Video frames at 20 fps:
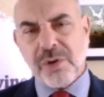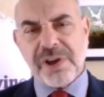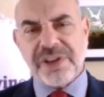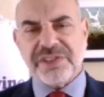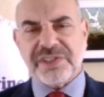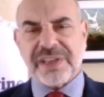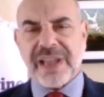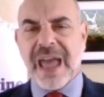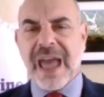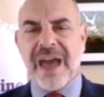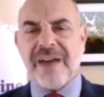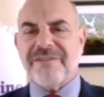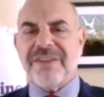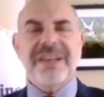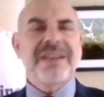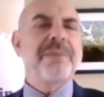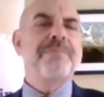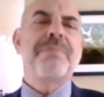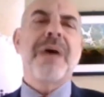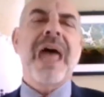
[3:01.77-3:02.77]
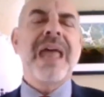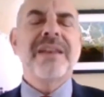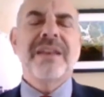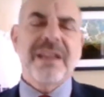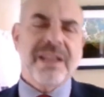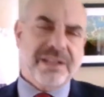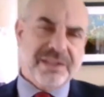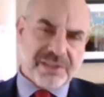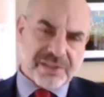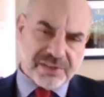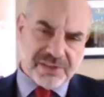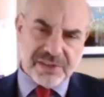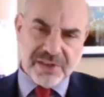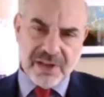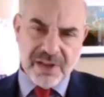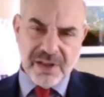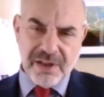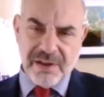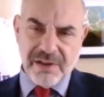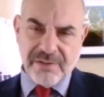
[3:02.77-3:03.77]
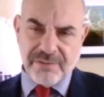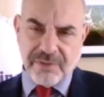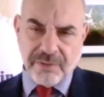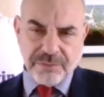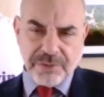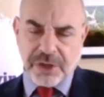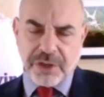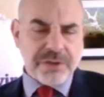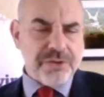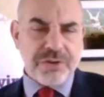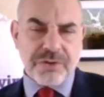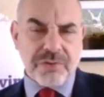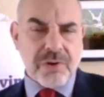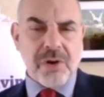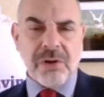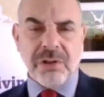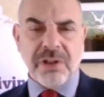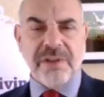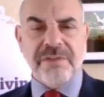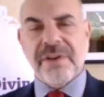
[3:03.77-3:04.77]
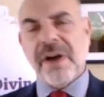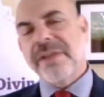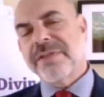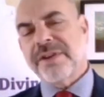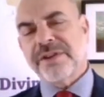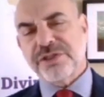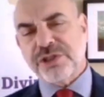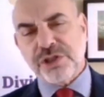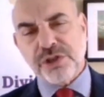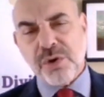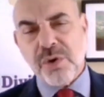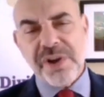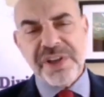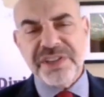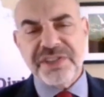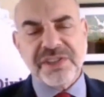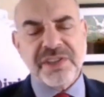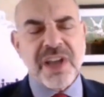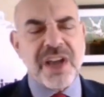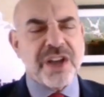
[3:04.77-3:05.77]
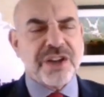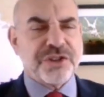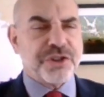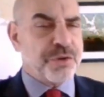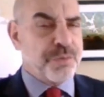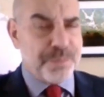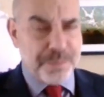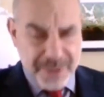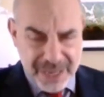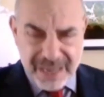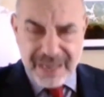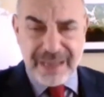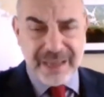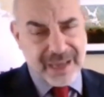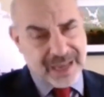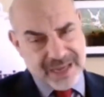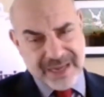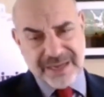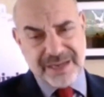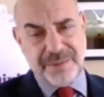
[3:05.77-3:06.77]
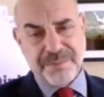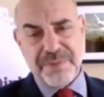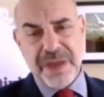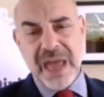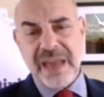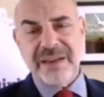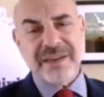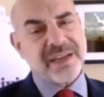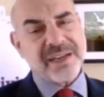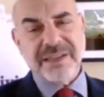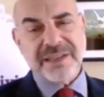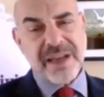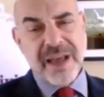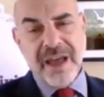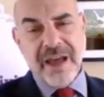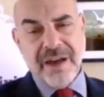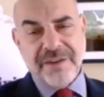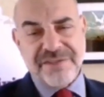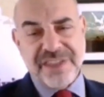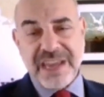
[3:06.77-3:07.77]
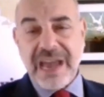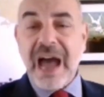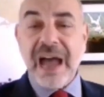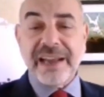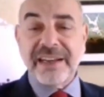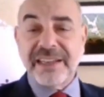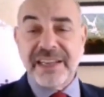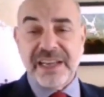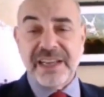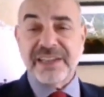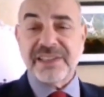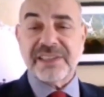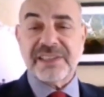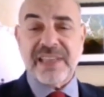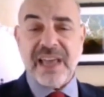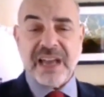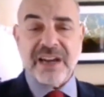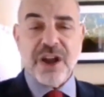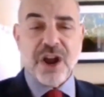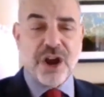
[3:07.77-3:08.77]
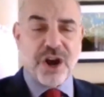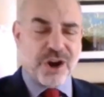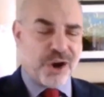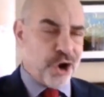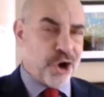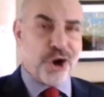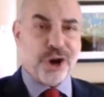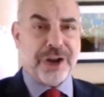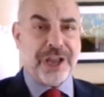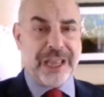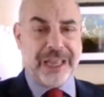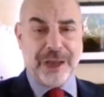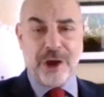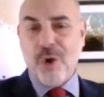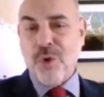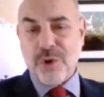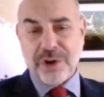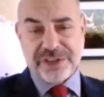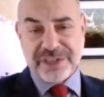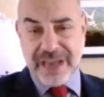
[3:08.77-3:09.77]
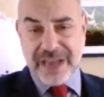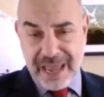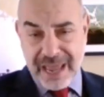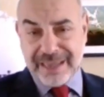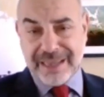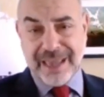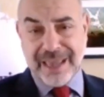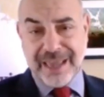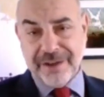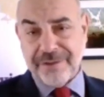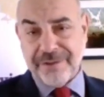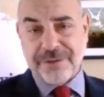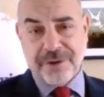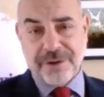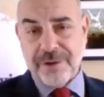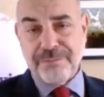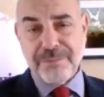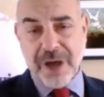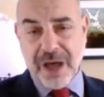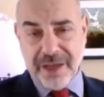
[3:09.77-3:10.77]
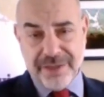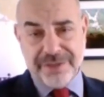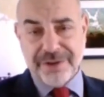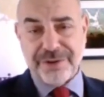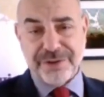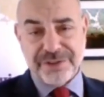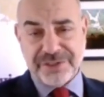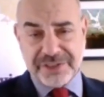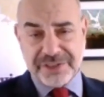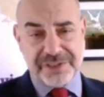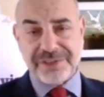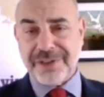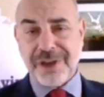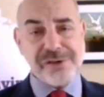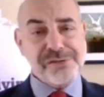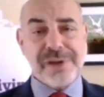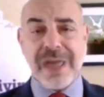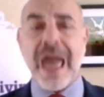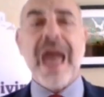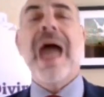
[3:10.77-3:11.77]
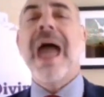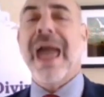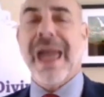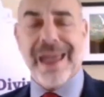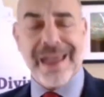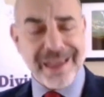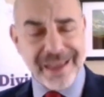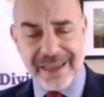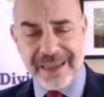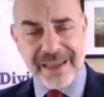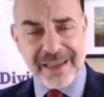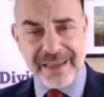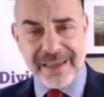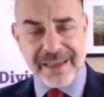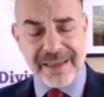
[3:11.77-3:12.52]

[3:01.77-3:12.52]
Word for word: choice to have independence from the control of others, choice to be independent of the ideas that hurting or taking from others is okay.